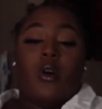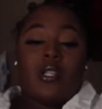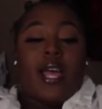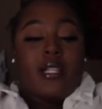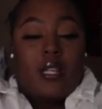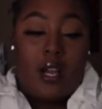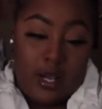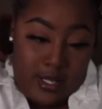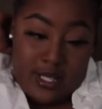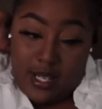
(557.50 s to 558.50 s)
or texting
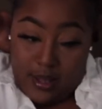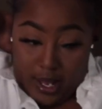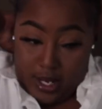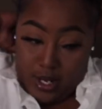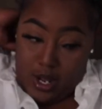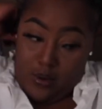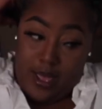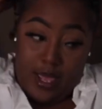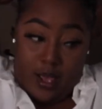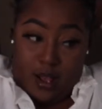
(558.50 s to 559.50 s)
her to see, like, you know,
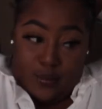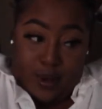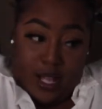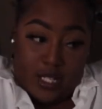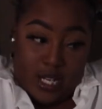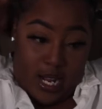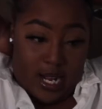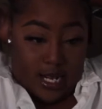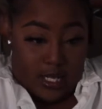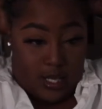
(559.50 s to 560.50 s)

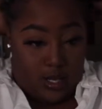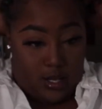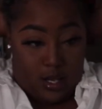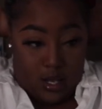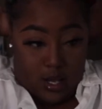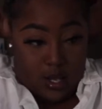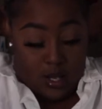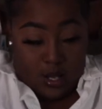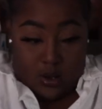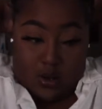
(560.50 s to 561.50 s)
apologize
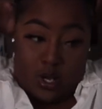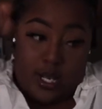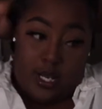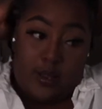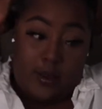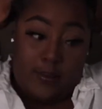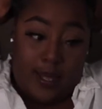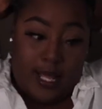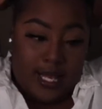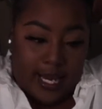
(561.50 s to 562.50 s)
on
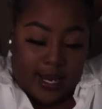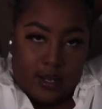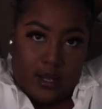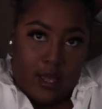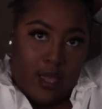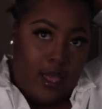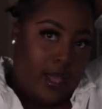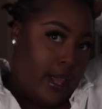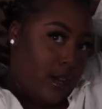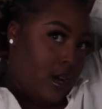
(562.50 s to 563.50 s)
being late,
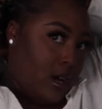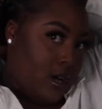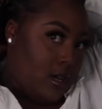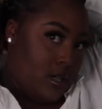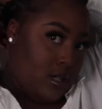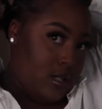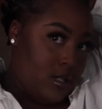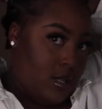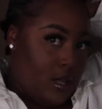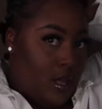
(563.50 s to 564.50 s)
and y'all,
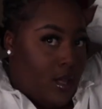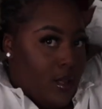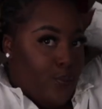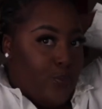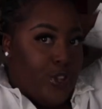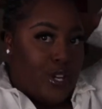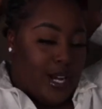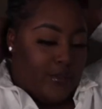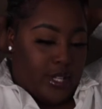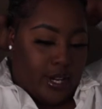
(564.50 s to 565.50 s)
they're
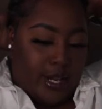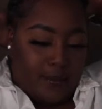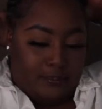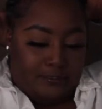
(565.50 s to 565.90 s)
not even there yet.